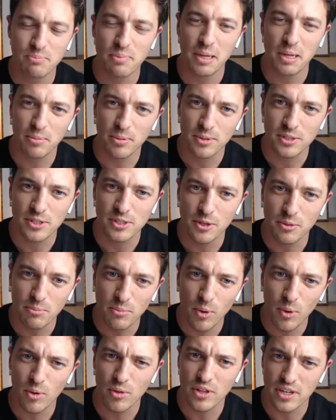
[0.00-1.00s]
people do
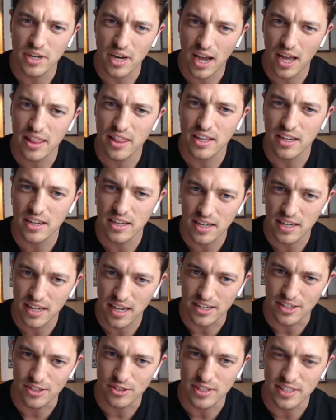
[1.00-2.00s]
more than other
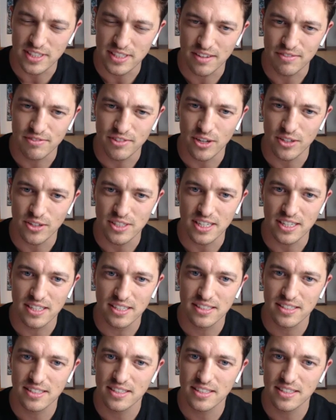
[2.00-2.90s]
countries, I've noticed.